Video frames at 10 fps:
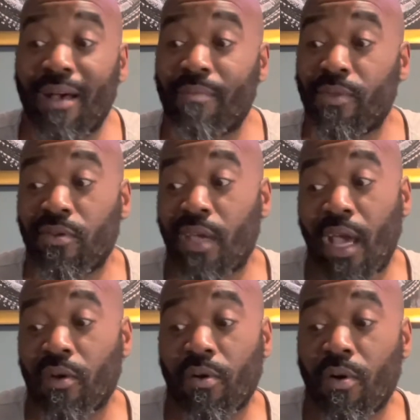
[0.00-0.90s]
You can
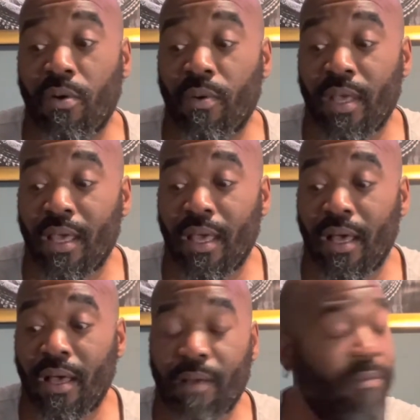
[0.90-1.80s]
grow
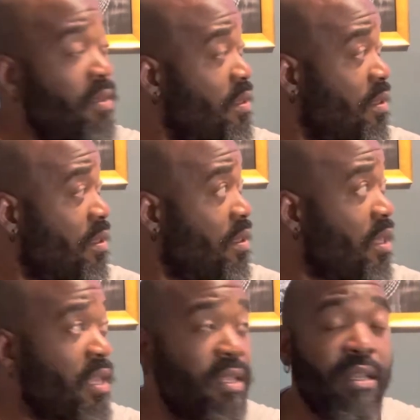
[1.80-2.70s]

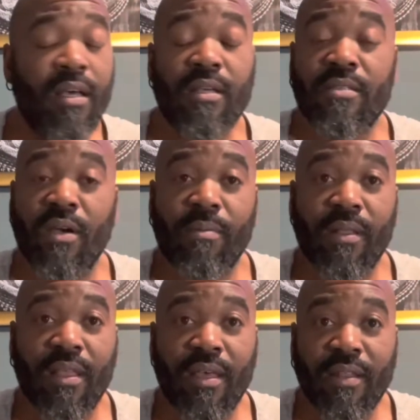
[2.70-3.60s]
it in, sorry
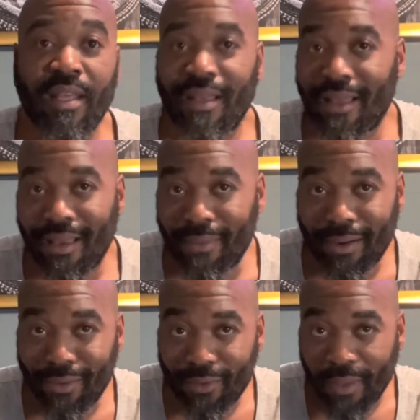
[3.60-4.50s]
about that. I'm at
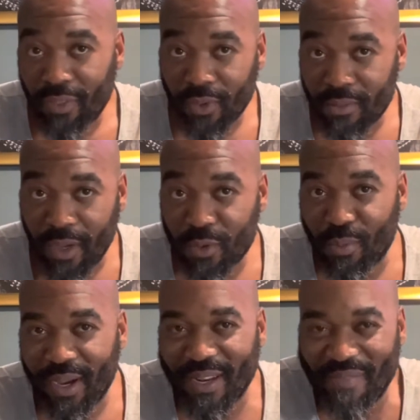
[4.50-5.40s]
home, I thought somebody was
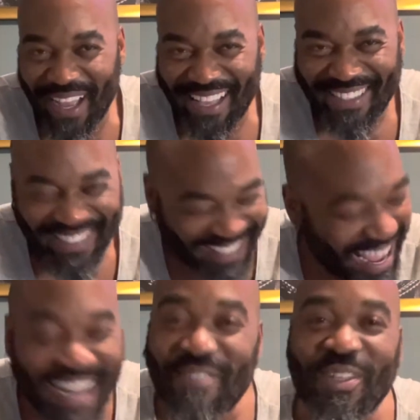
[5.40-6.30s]
breaking it. I
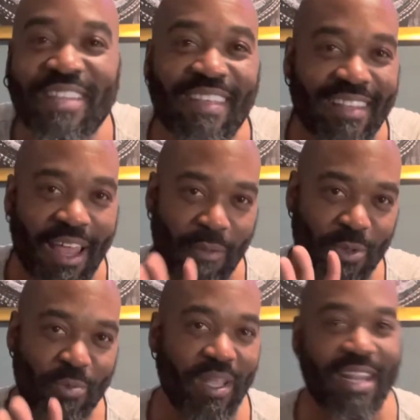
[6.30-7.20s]
didn't really think that, I'm
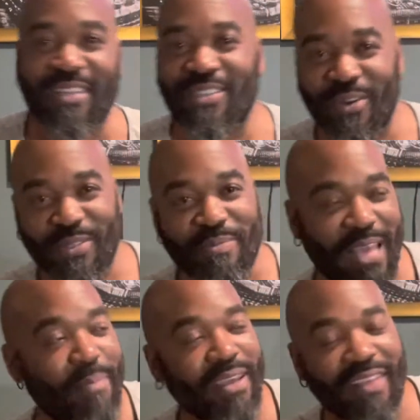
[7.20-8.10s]
just playing, I just heard some
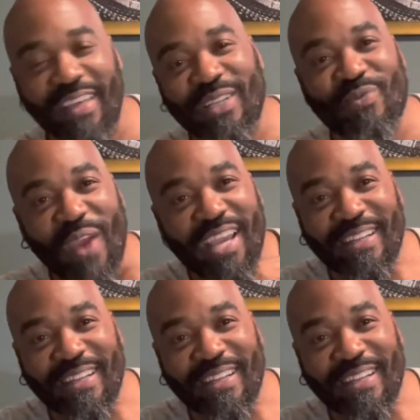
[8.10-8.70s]
tapping, I think it's rain.